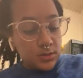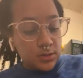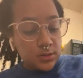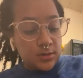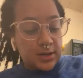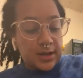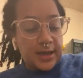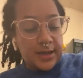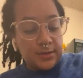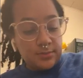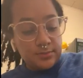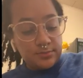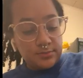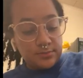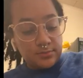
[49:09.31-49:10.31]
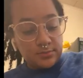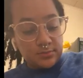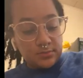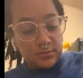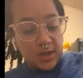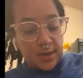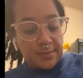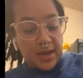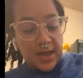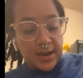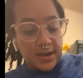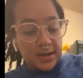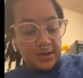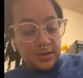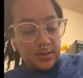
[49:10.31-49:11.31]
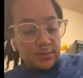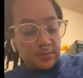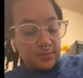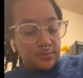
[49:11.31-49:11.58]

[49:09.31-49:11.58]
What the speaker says: Okay, not mad at it.